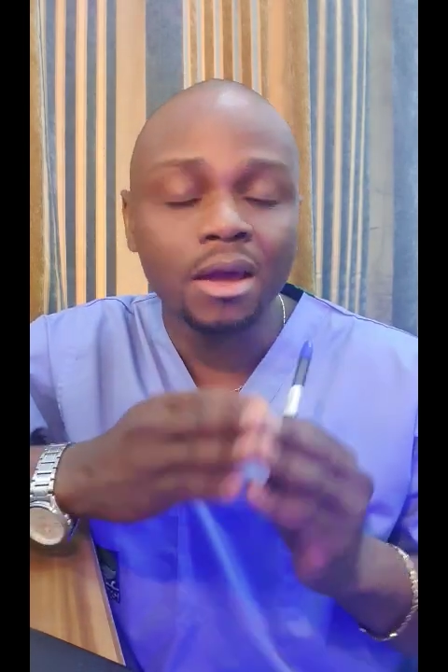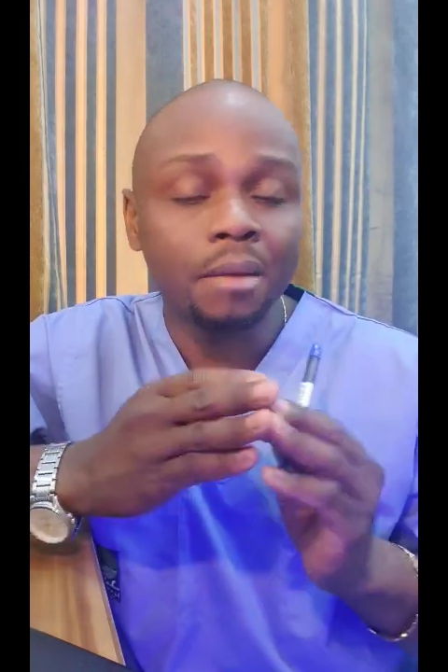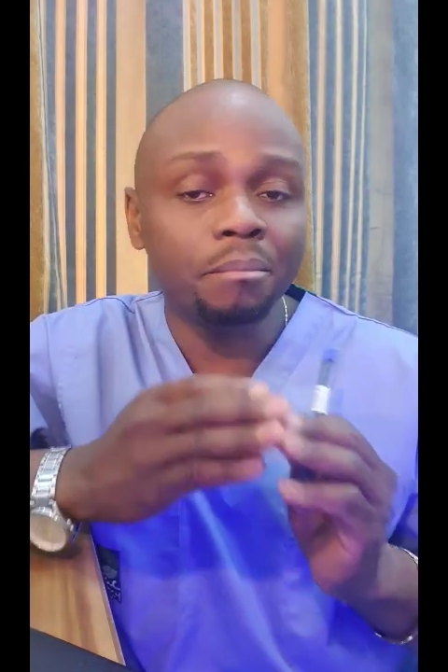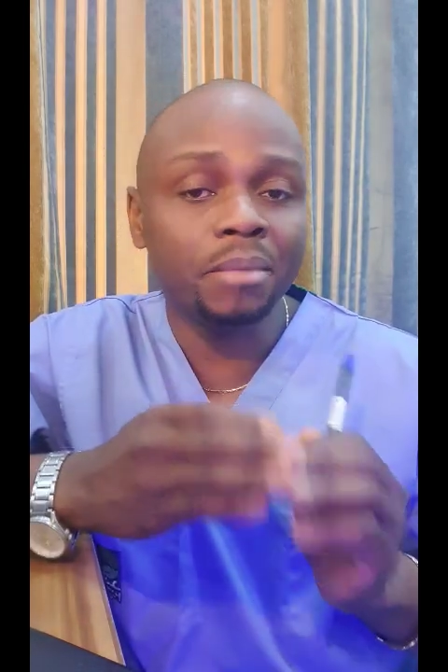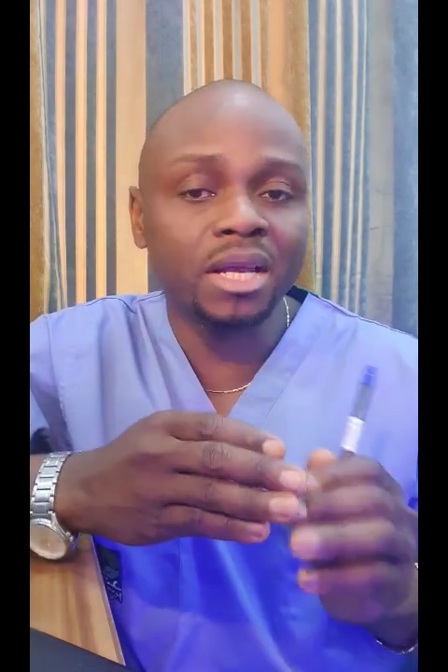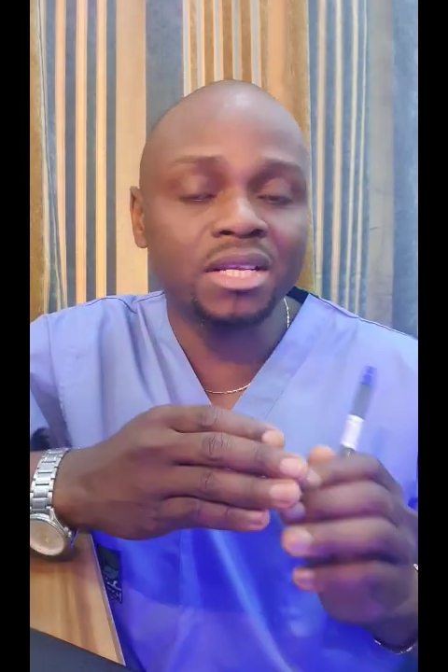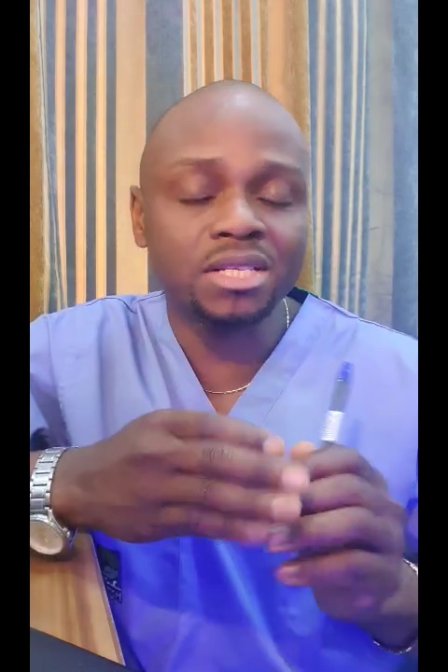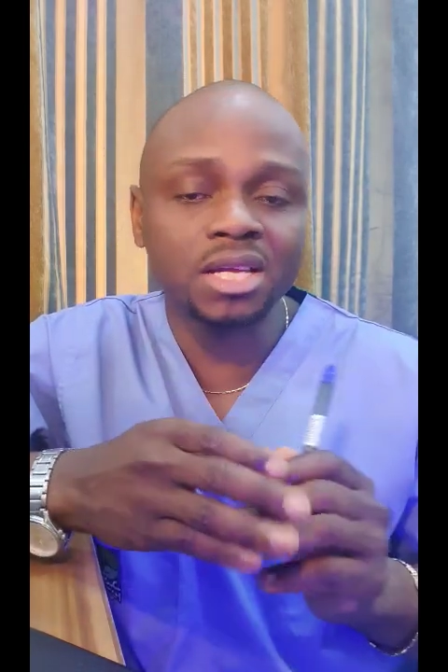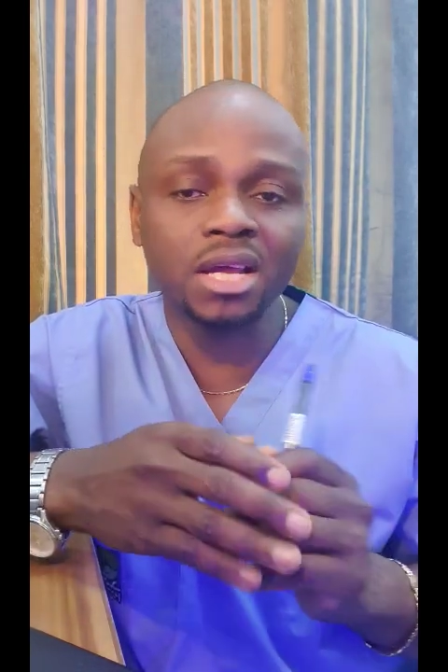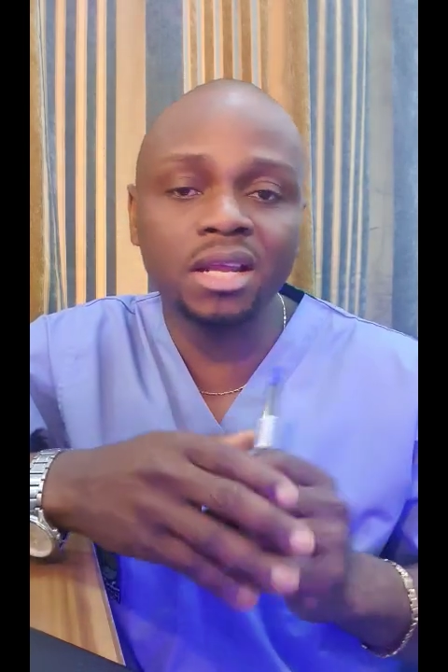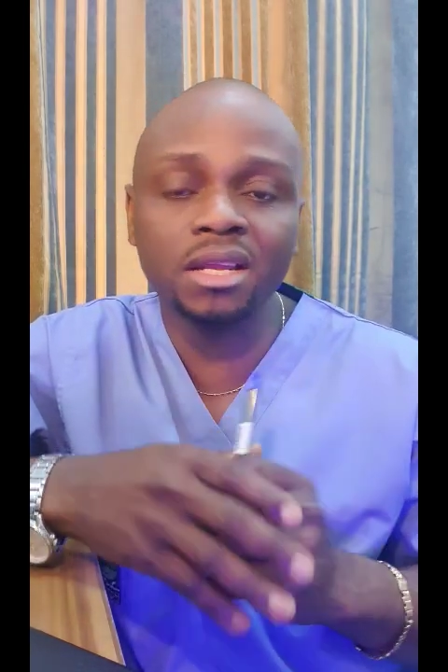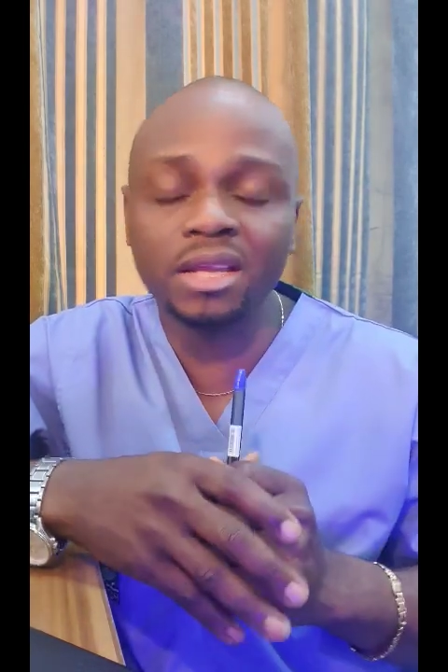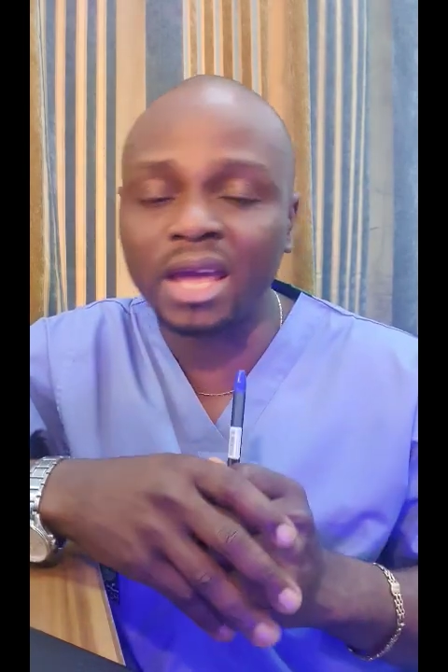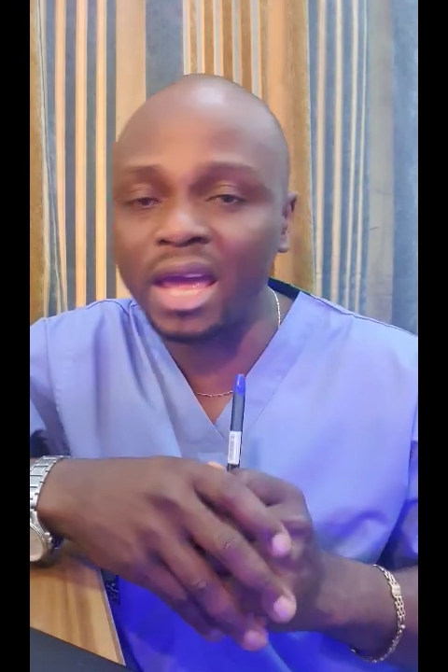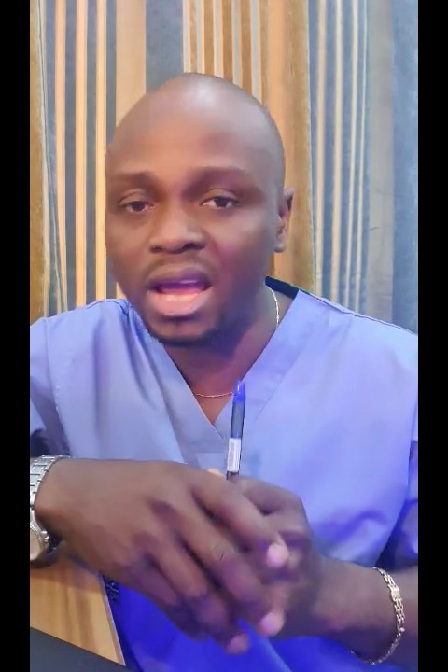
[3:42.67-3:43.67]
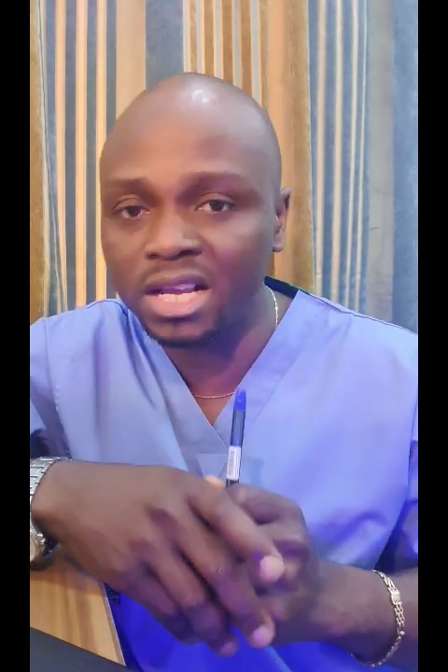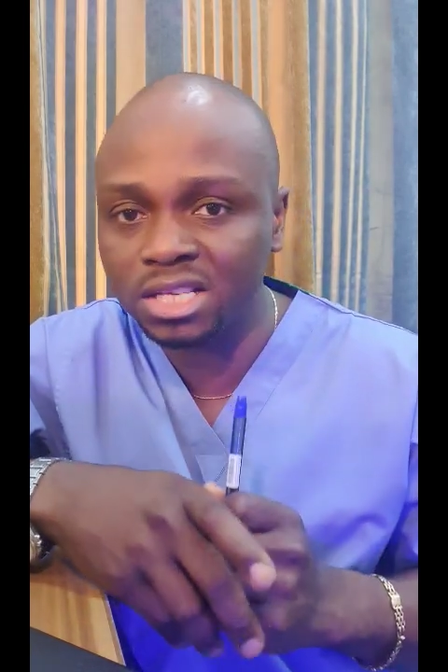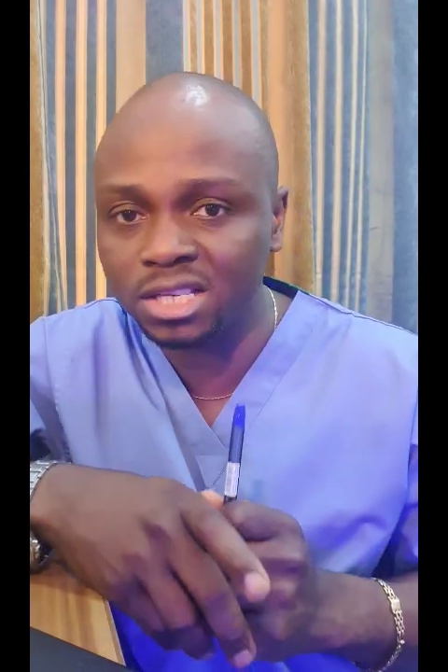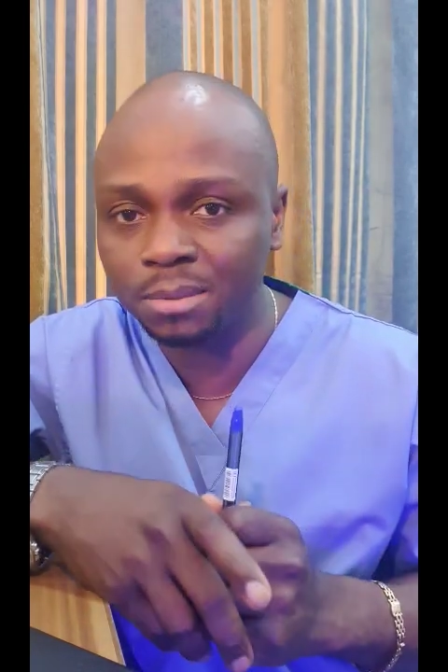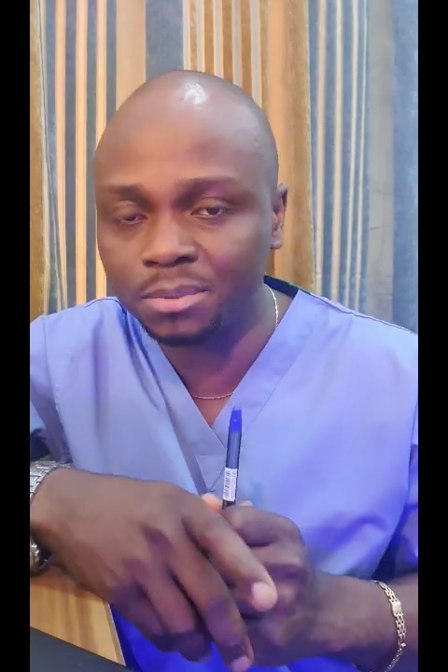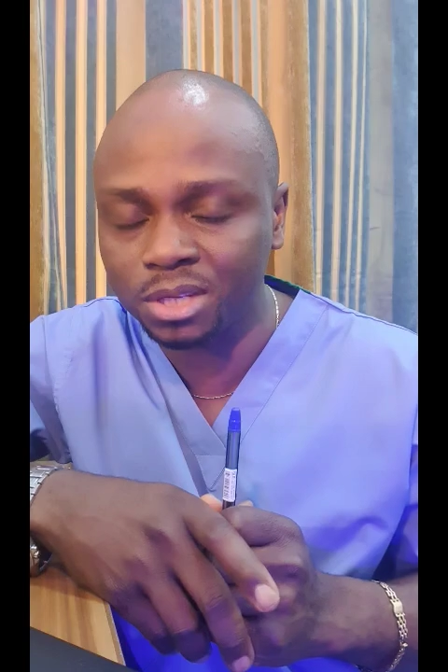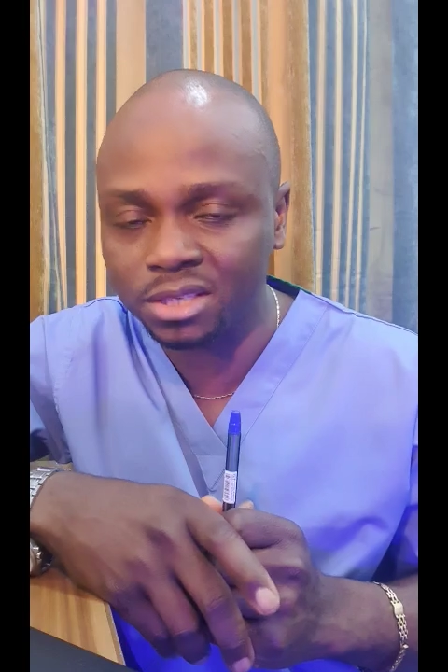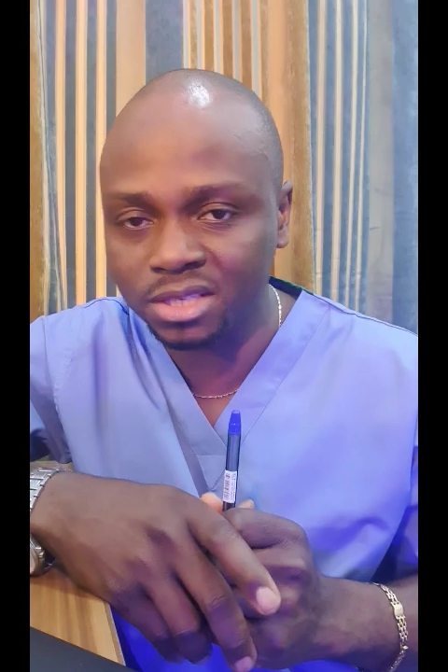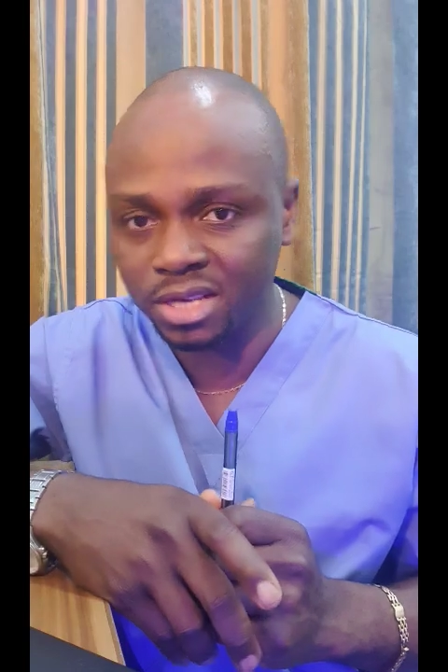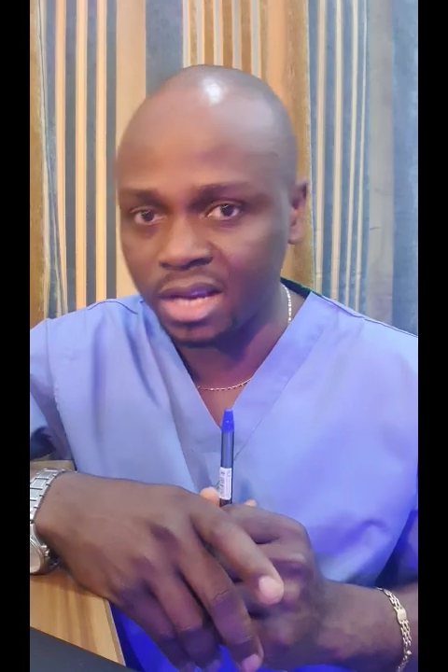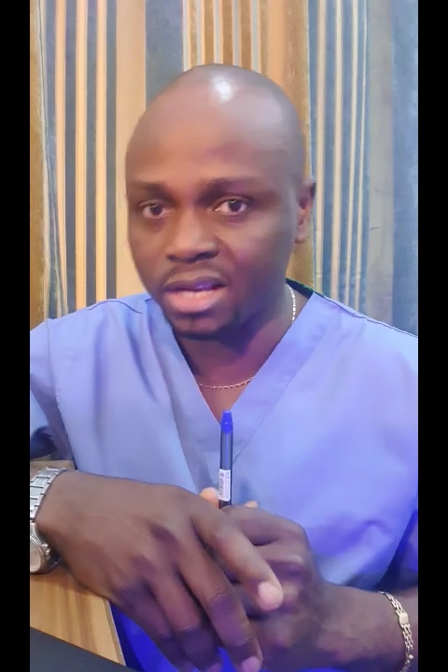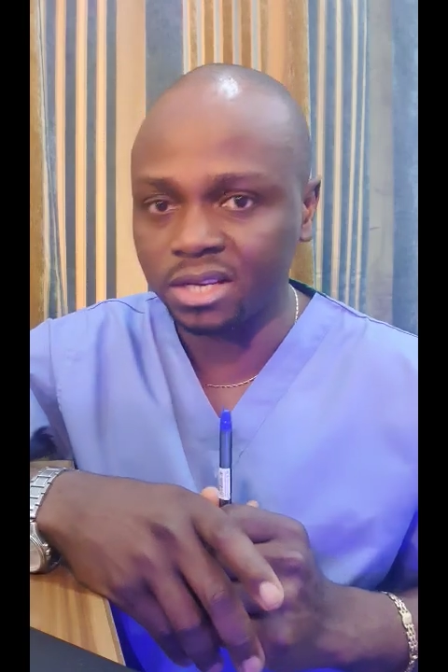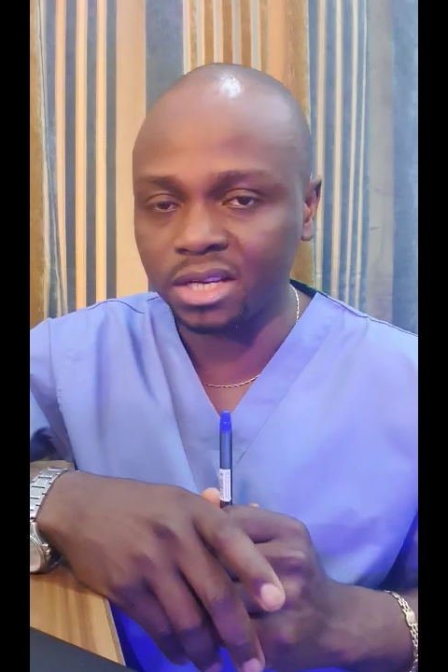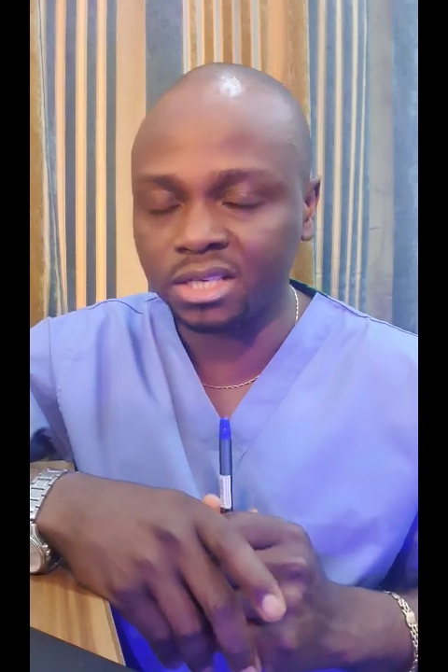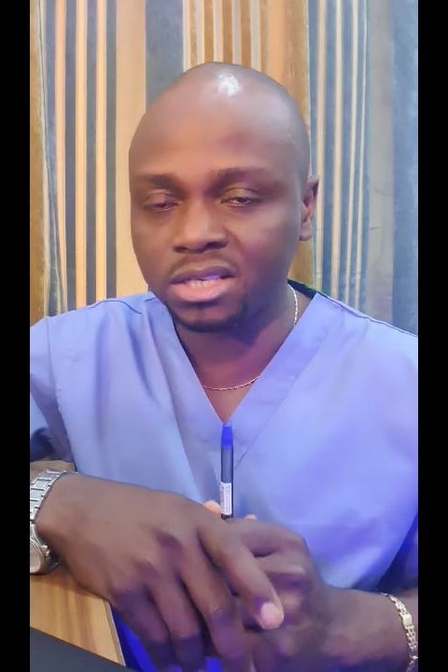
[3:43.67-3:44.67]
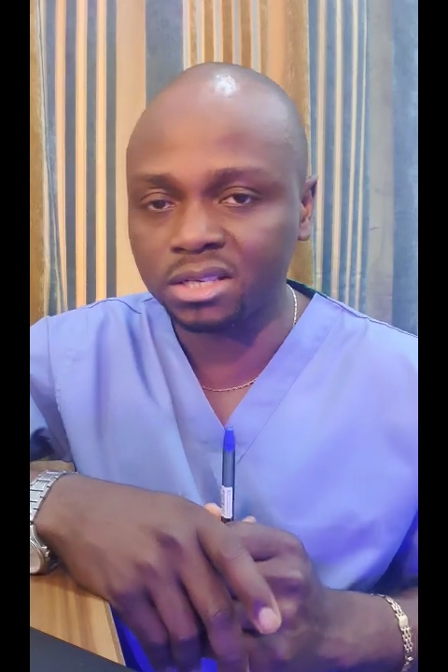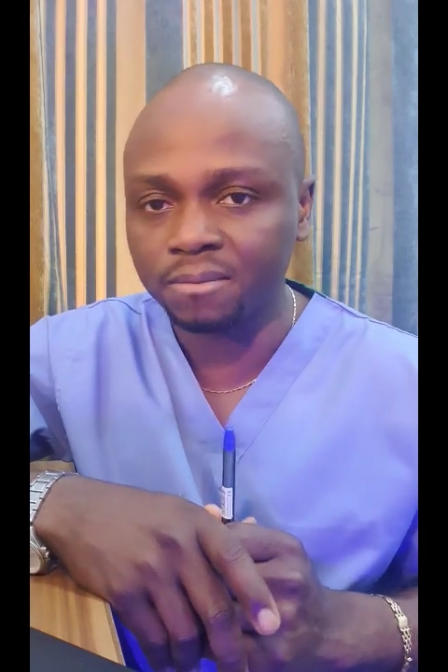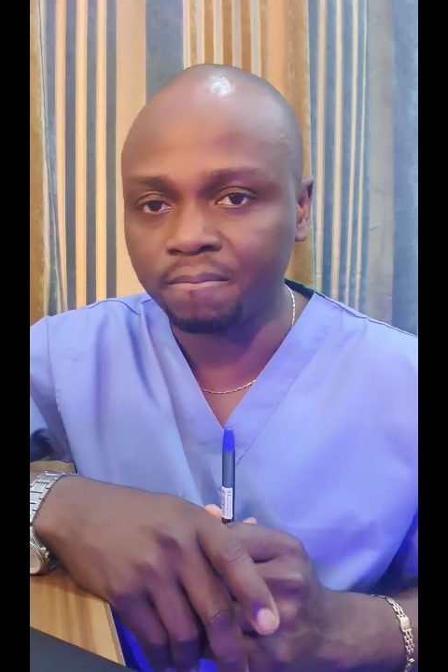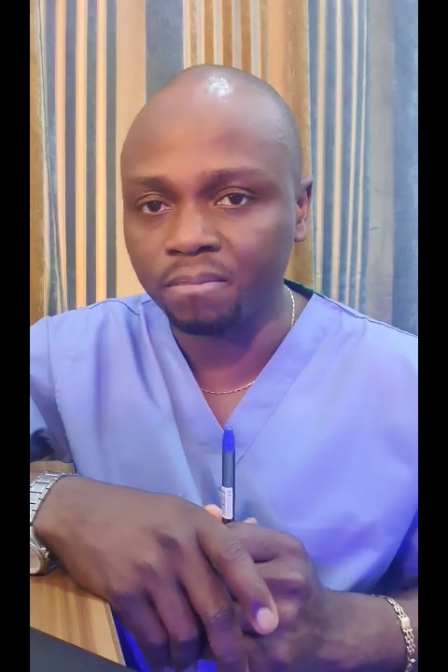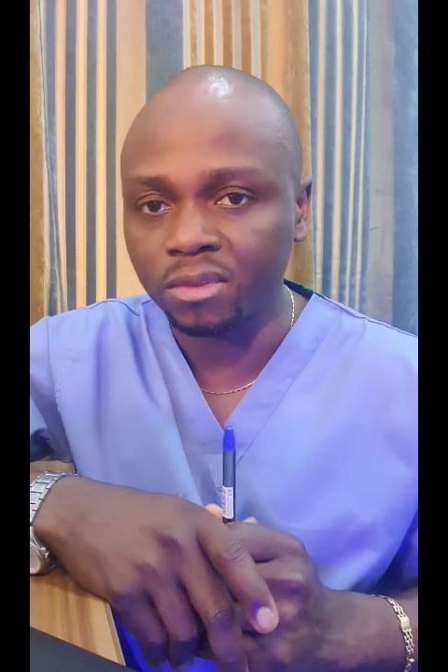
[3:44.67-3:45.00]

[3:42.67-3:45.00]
maintaining aseptic techniques.